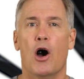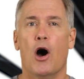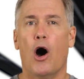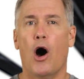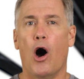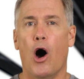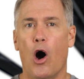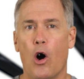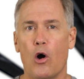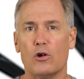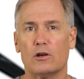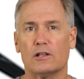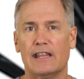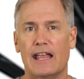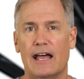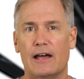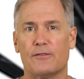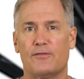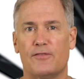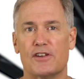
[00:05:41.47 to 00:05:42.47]
All
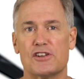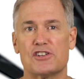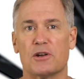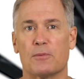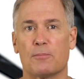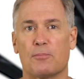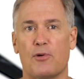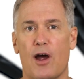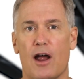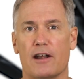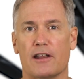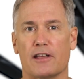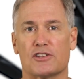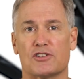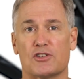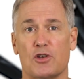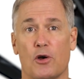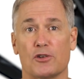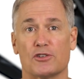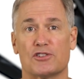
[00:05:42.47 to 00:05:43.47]
CloudFish
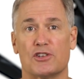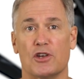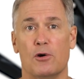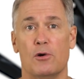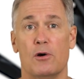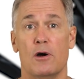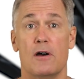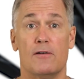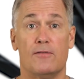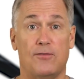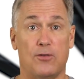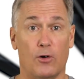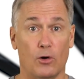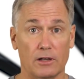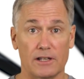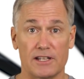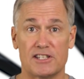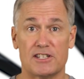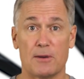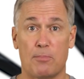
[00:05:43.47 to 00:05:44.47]
products also
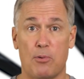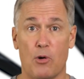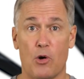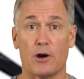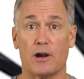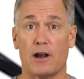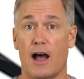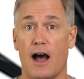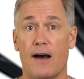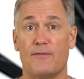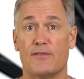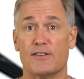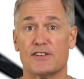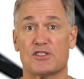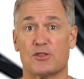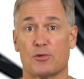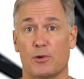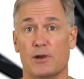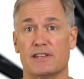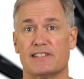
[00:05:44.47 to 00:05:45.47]
fully support Office
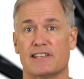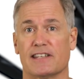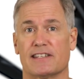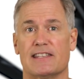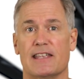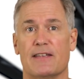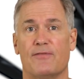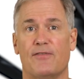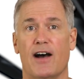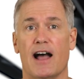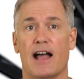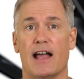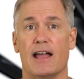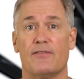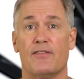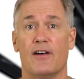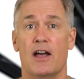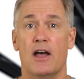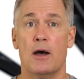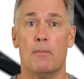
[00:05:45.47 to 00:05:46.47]

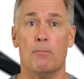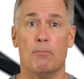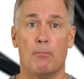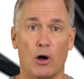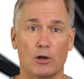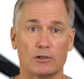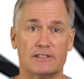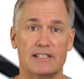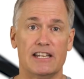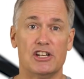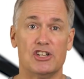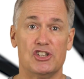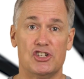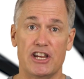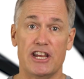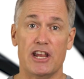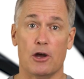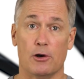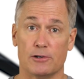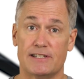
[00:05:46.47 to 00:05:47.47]
365
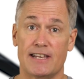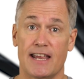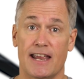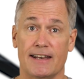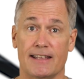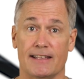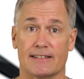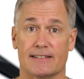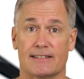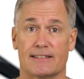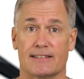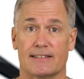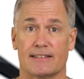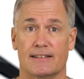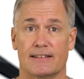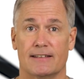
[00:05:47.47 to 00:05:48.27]
multi-geo tenants.